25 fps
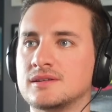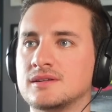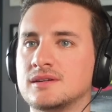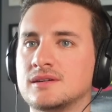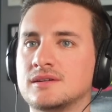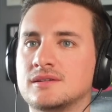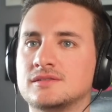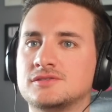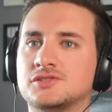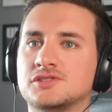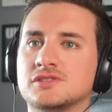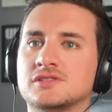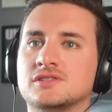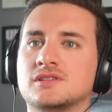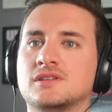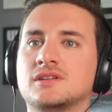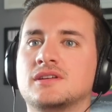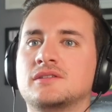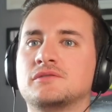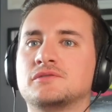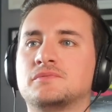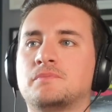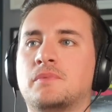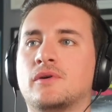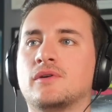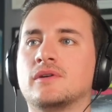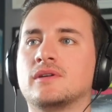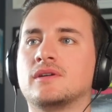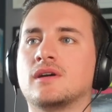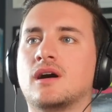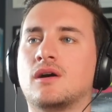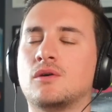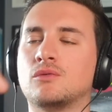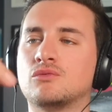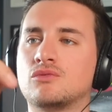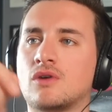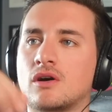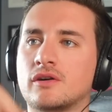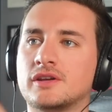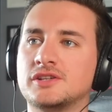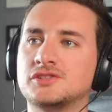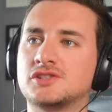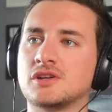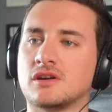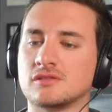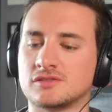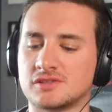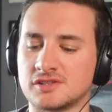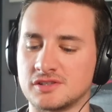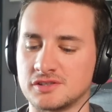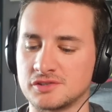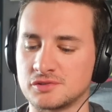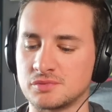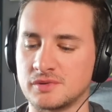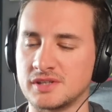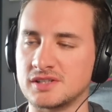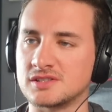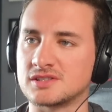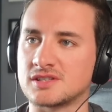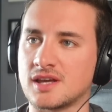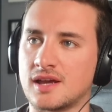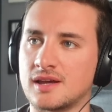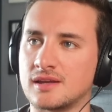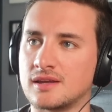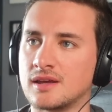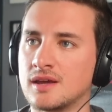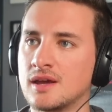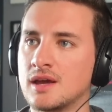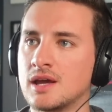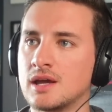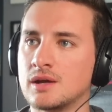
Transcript: Uh, just he was putting old Rocky Johnson, as we say,